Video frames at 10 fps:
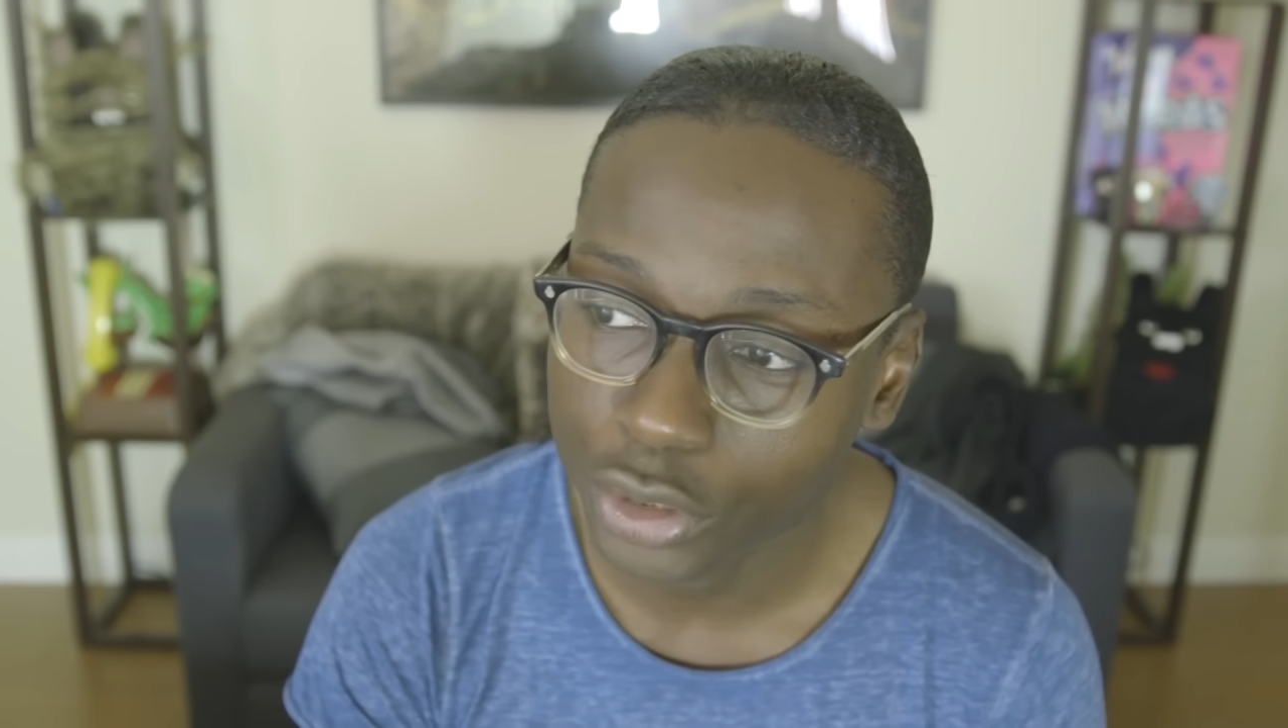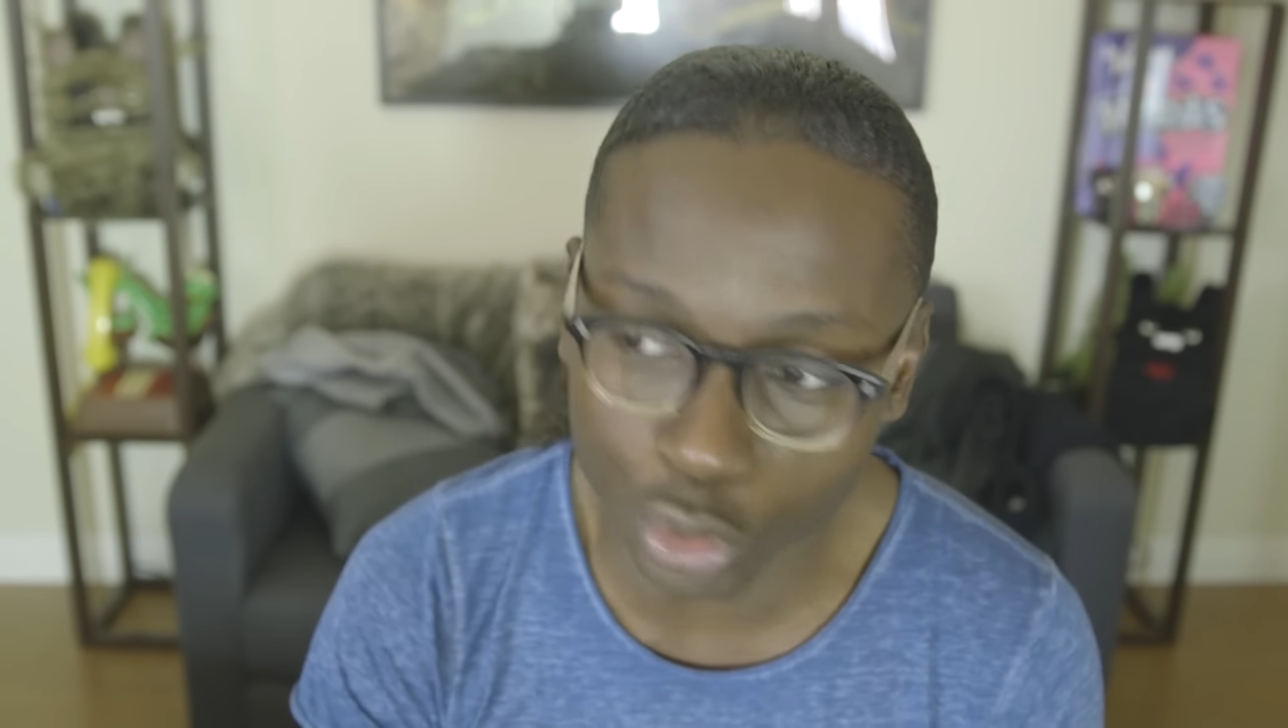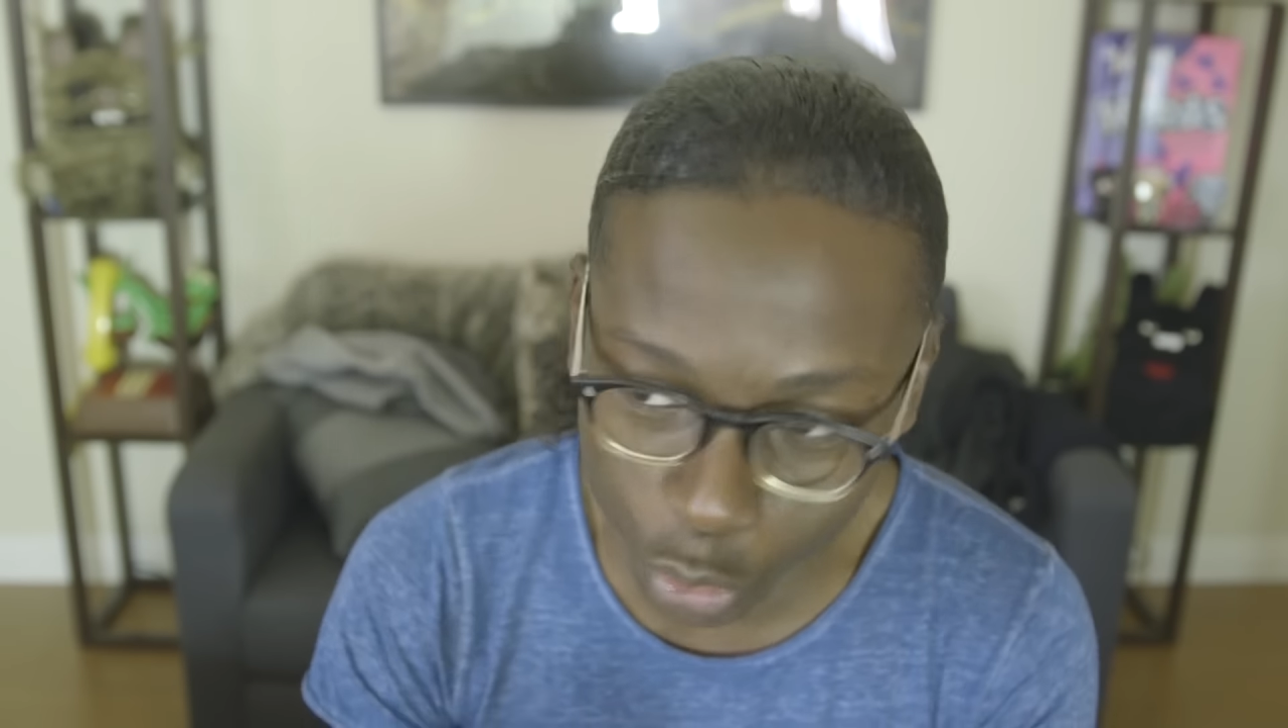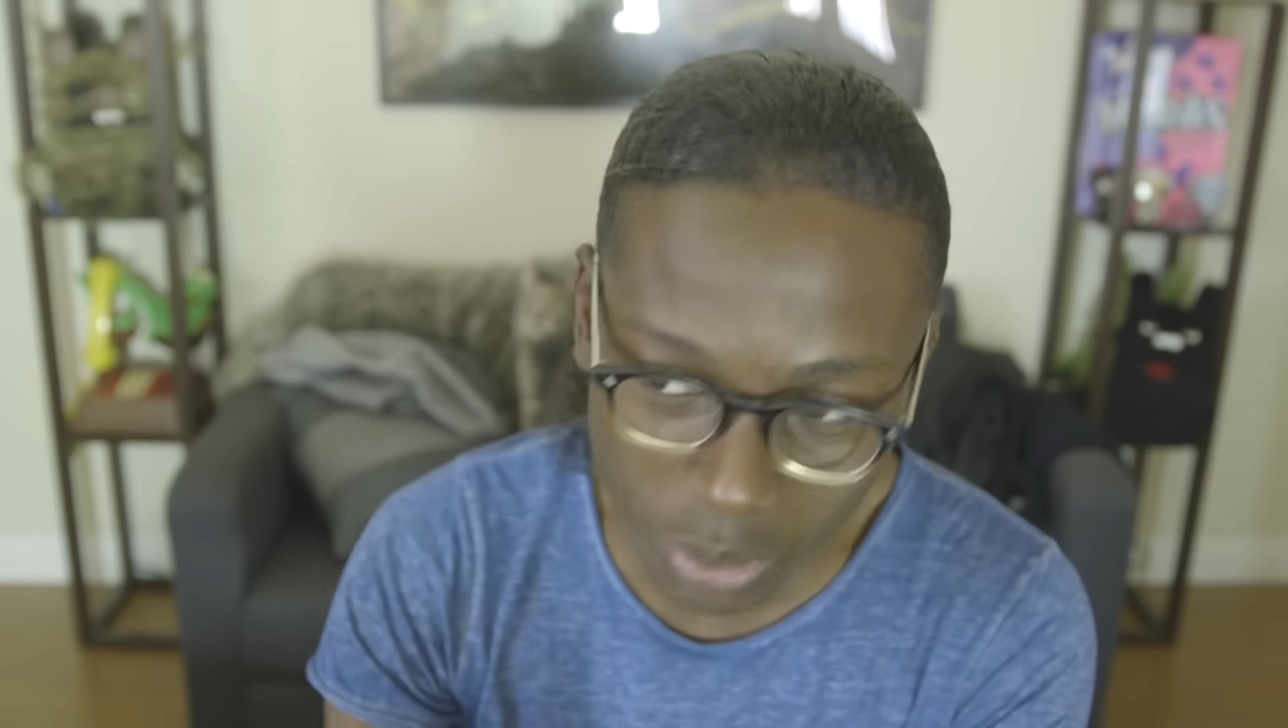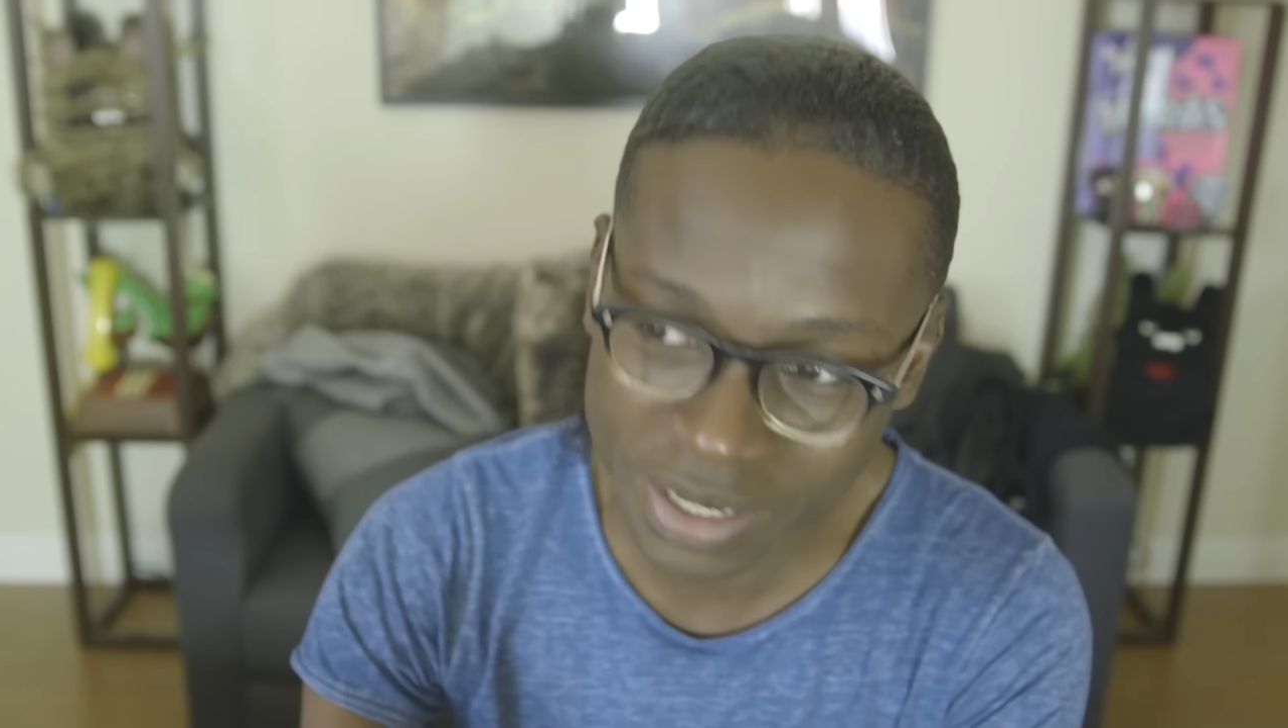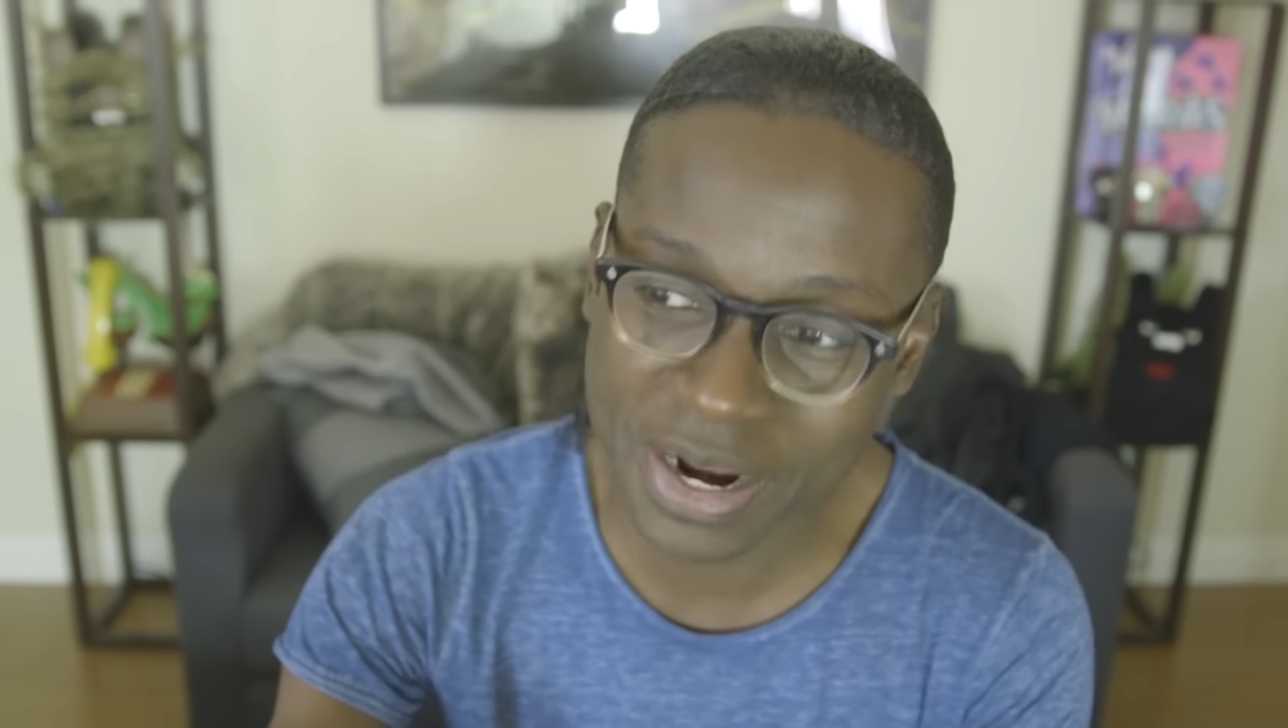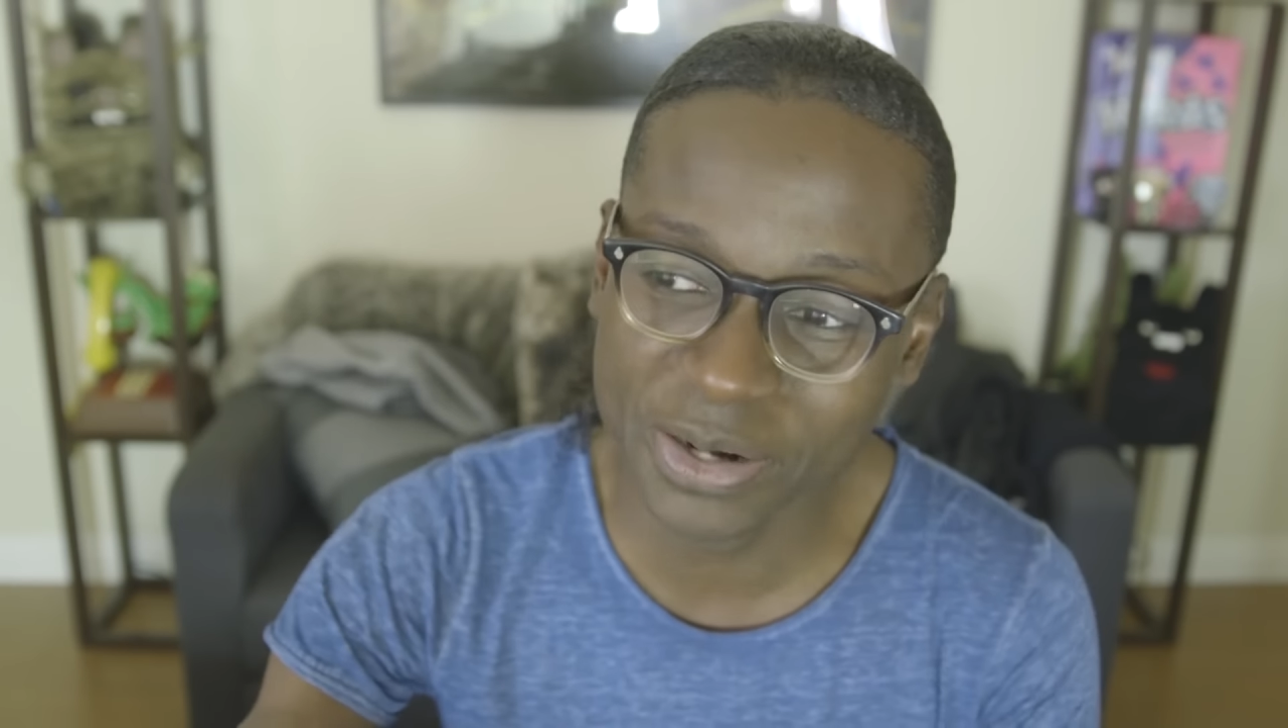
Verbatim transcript: you wouldn't